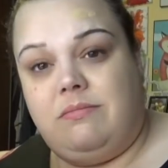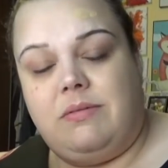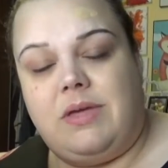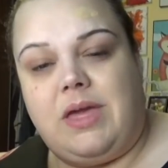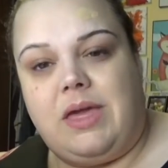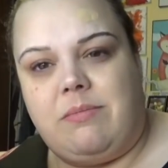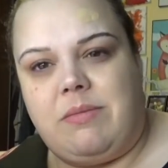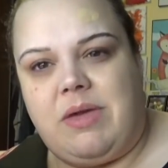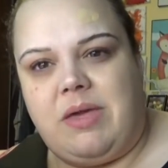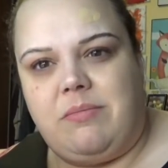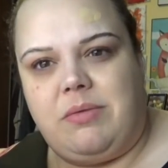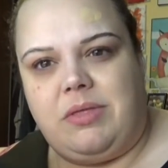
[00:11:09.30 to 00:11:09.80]

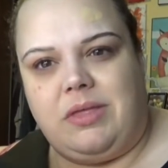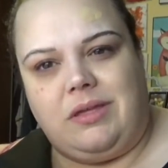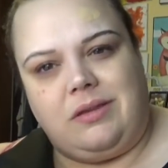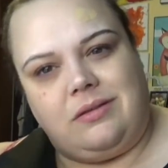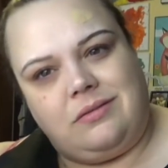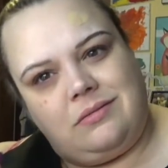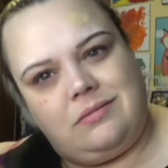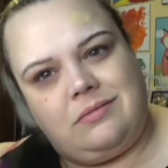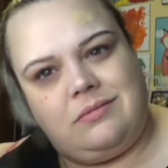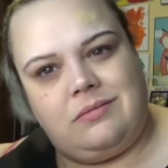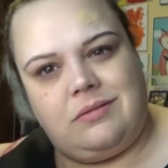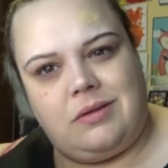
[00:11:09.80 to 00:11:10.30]
Hey Maybelline,
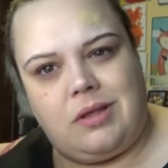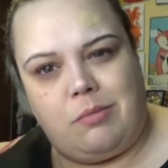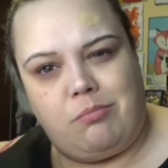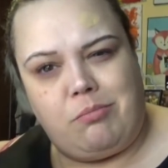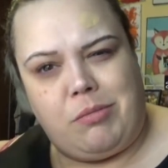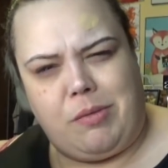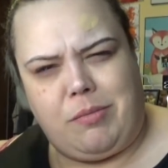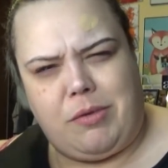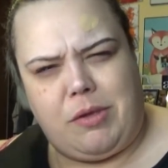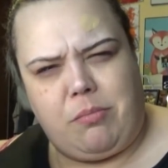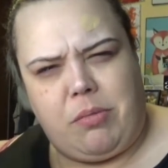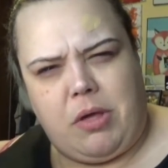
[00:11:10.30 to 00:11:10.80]

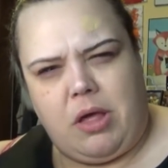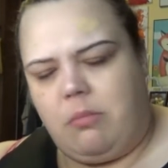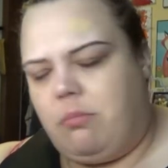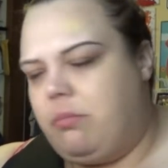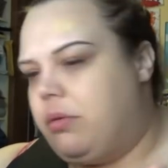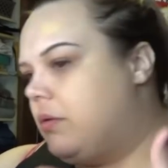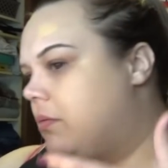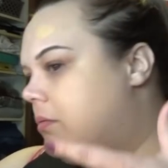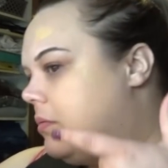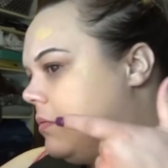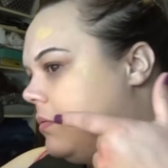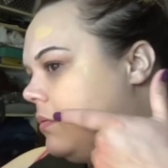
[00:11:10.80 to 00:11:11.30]
maybe a
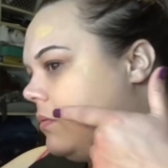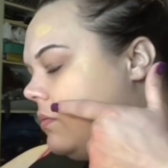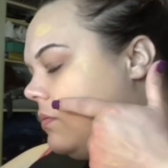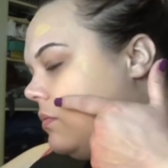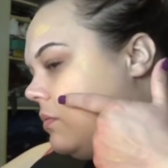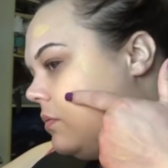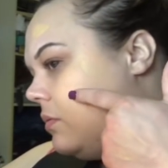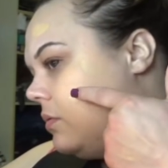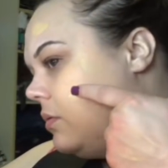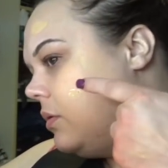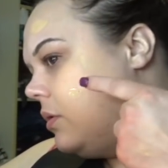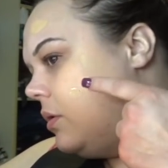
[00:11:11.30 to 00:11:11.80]
pump?
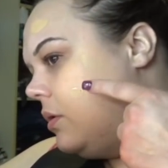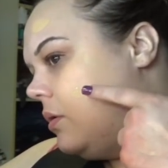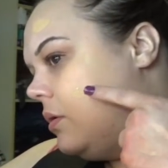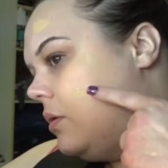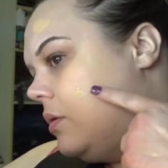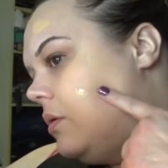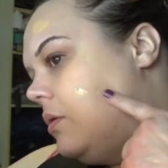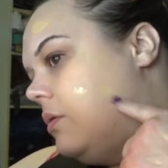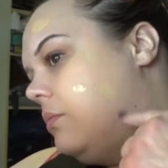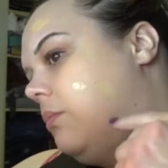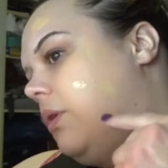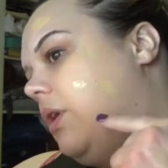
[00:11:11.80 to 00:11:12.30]

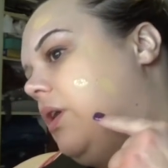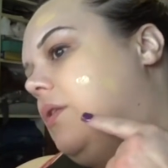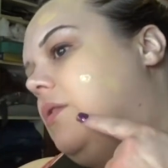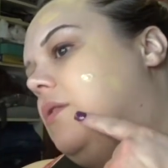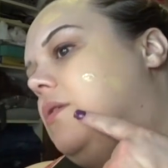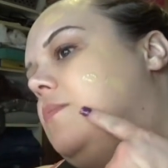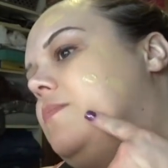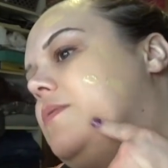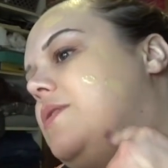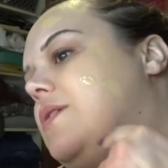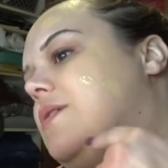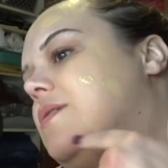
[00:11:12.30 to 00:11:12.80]
Make it a
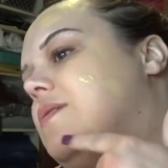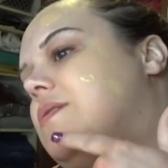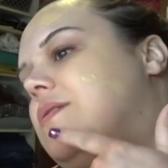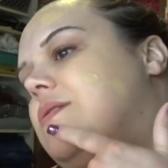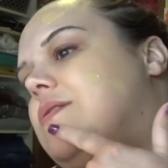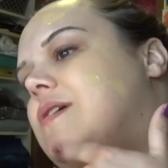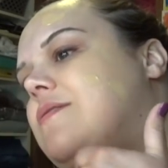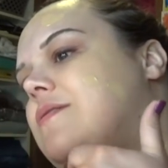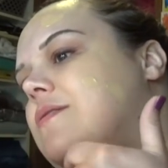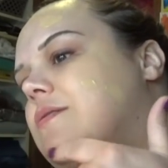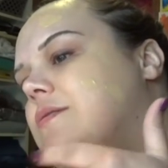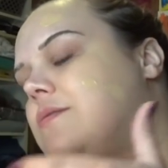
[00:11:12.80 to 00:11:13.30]
little bit
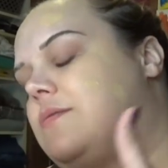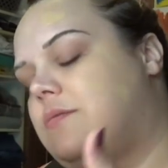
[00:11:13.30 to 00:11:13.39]
easier.